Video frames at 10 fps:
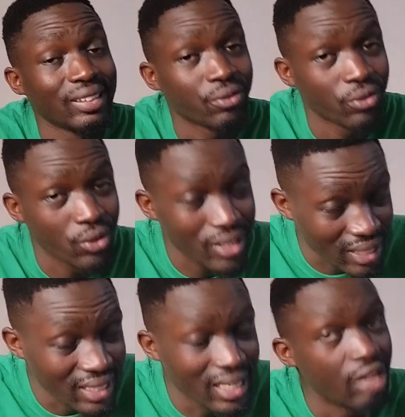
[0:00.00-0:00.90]
For
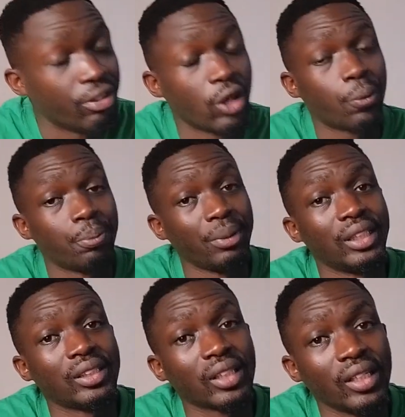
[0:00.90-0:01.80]
seed
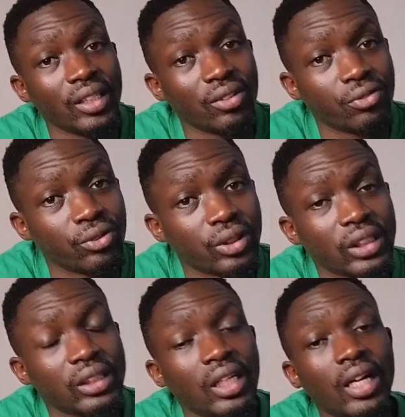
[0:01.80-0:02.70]
development, if you
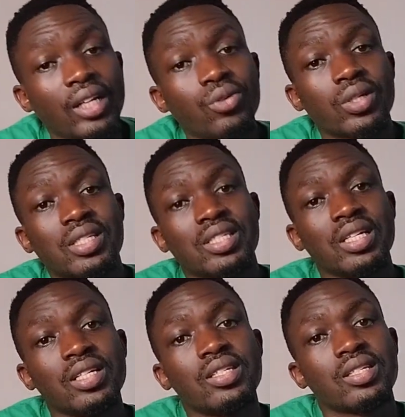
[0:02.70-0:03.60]
need your
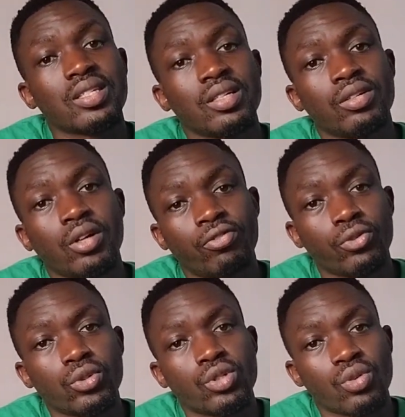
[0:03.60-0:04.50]
seeds, your
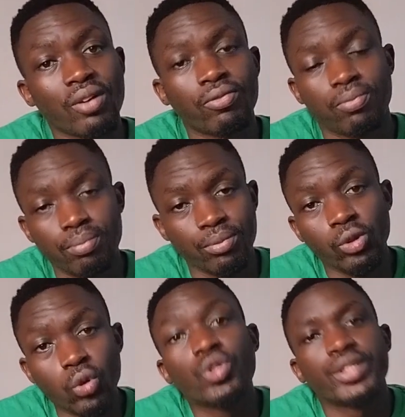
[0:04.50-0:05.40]
fruits to have
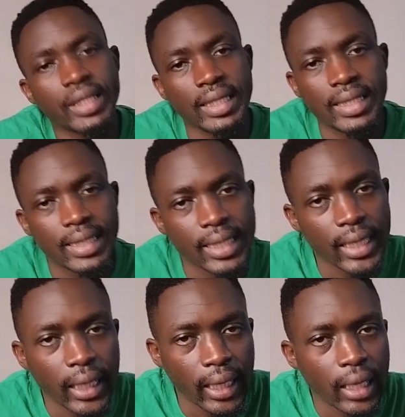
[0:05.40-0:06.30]
good seeds,
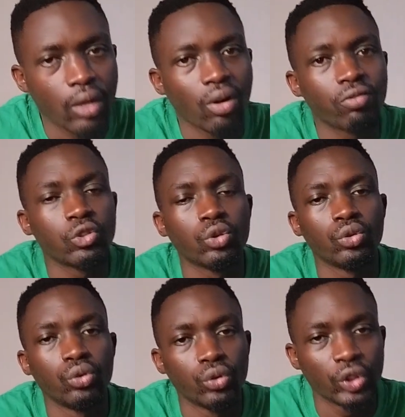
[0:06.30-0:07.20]
you have to
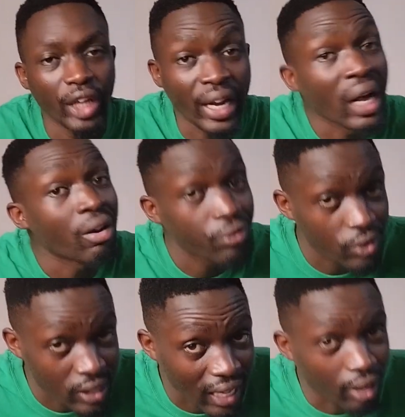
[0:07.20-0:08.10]
use enough
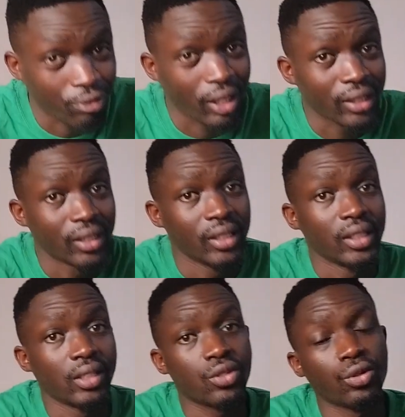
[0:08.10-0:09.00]
sulfur.
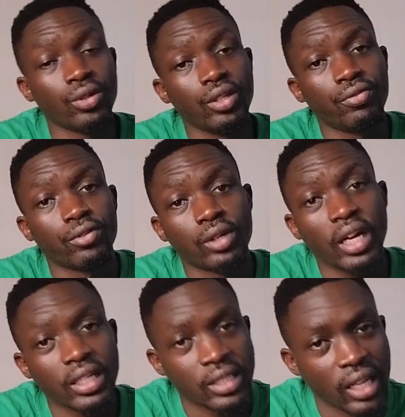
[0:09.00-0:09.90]
So if you
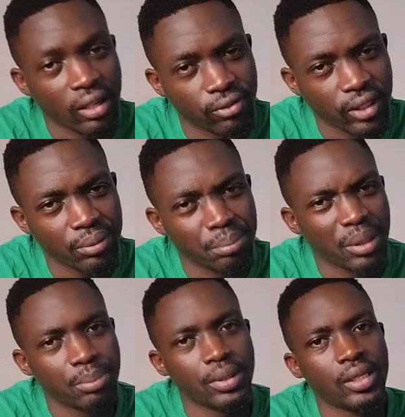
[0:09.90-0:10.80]
lack sulfur,
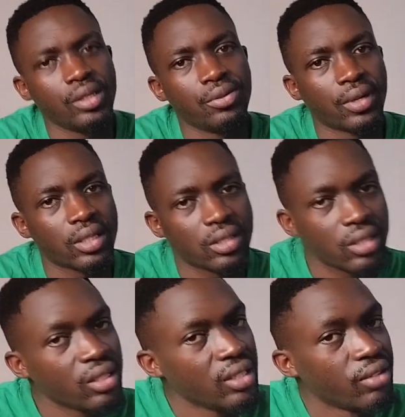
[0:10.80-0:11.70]
maybe your
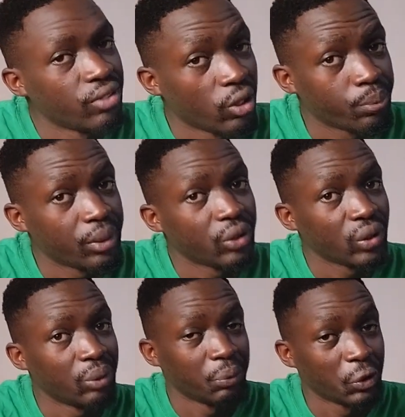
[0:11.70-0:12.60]
seed development
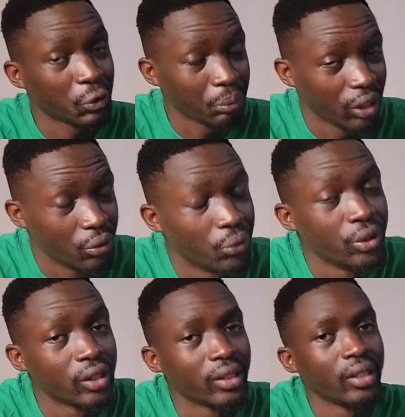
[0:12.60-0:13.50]
will not be good
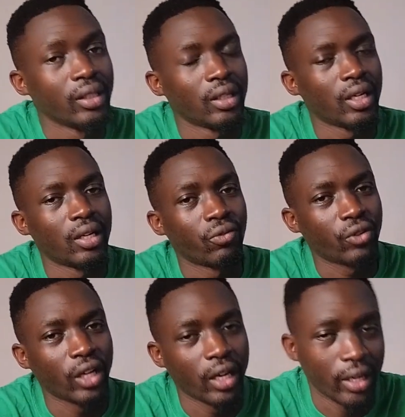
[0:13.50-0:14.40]
after